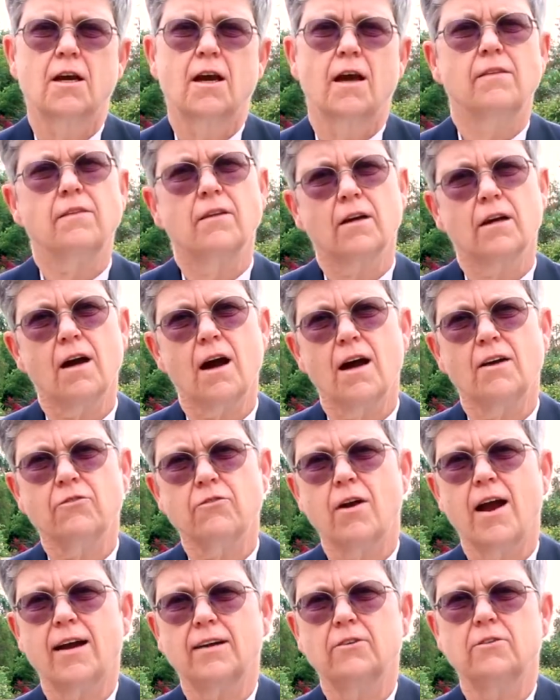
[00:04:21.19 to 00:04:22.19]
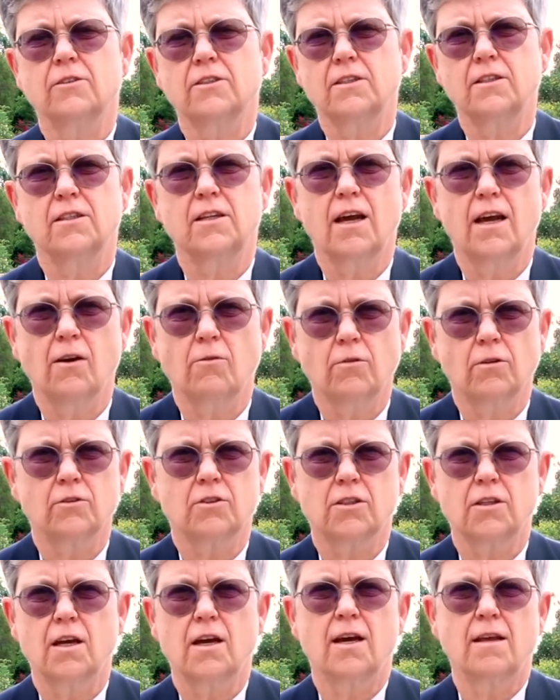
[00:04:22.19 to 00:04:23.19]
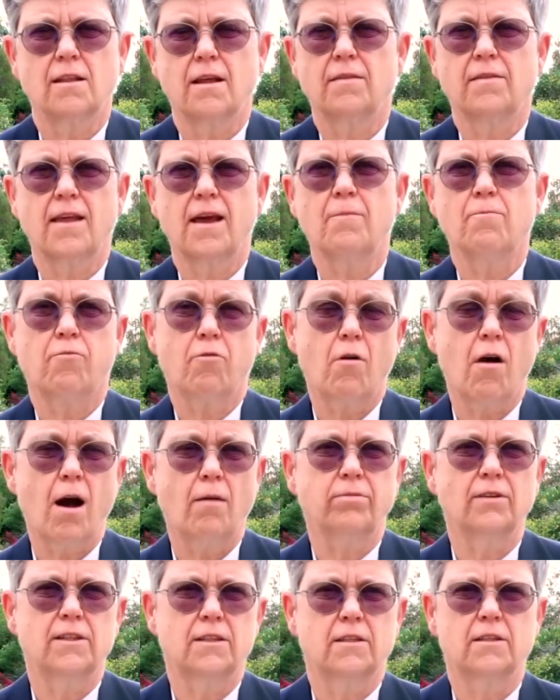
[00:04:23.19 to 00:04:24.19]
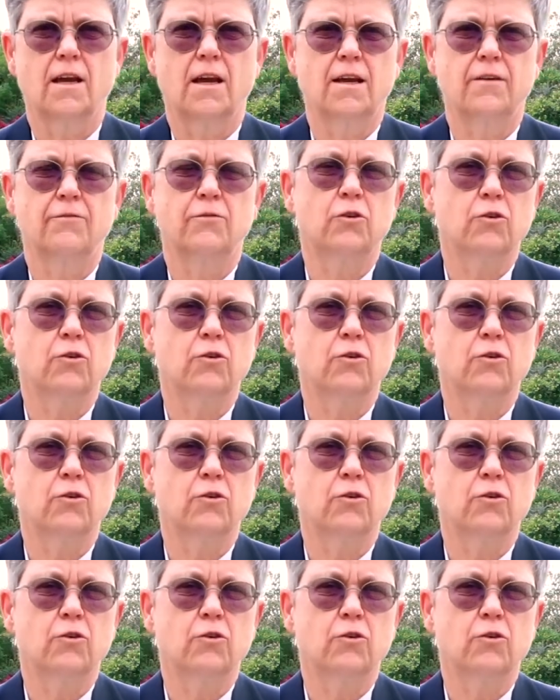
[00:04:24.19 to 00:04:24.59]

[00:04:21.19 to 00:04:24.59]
And the contractors today will say that they probably saved